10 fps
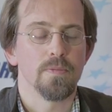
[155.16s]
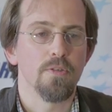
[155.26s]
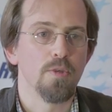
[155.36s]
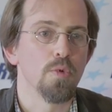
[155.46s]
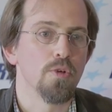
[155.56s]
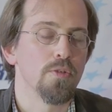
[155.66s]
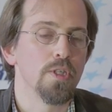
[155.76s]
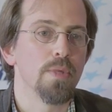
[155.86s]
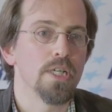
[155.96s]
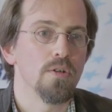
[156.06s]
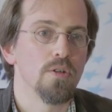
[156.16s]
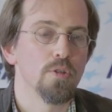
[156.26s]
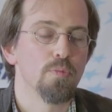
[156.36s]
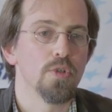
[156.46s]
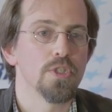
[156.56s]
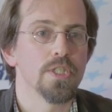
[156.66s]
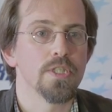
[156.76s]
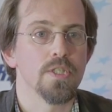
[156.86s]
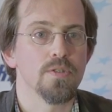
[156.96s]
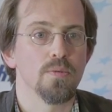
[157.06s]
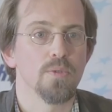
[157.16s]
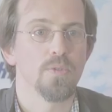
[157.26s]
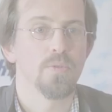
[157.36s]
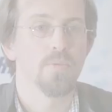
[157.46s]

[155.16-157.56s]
giving more feedback on the projects and so on.